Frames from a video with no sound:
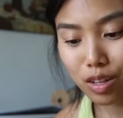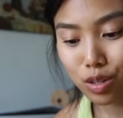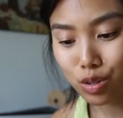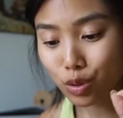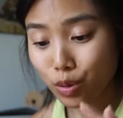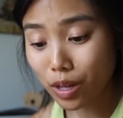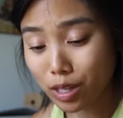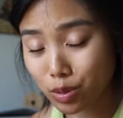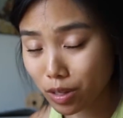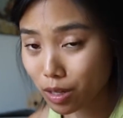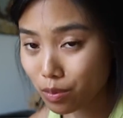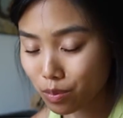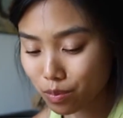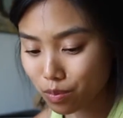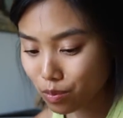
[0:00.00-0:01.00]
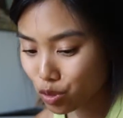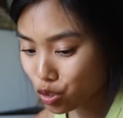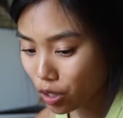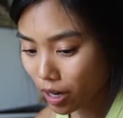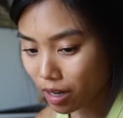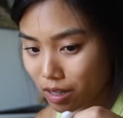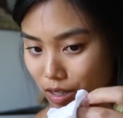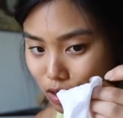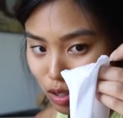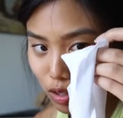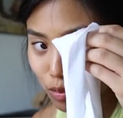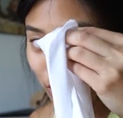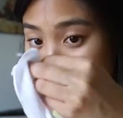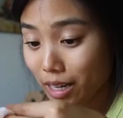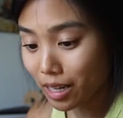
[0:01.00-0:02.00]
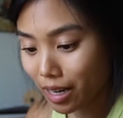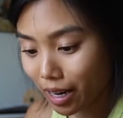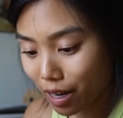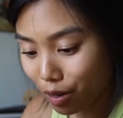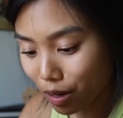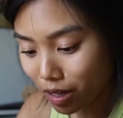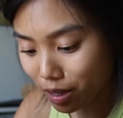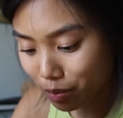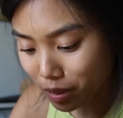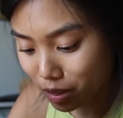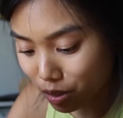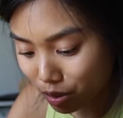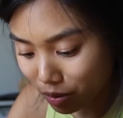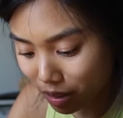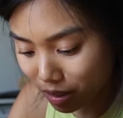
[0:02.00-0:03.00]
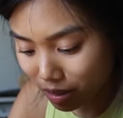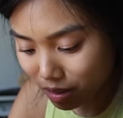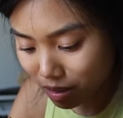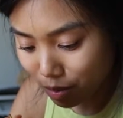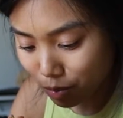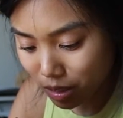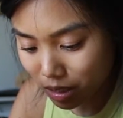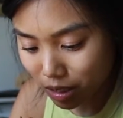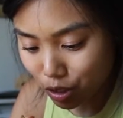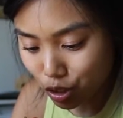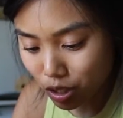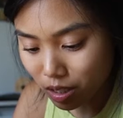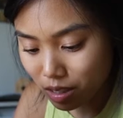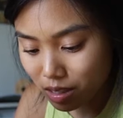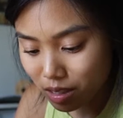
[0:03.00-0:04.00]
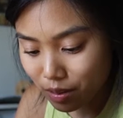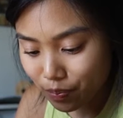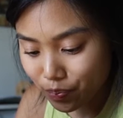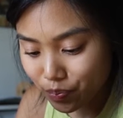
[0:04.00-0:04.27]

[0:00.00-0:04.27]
So that's what I'm trying to do right now, and I'm undoing some stitches.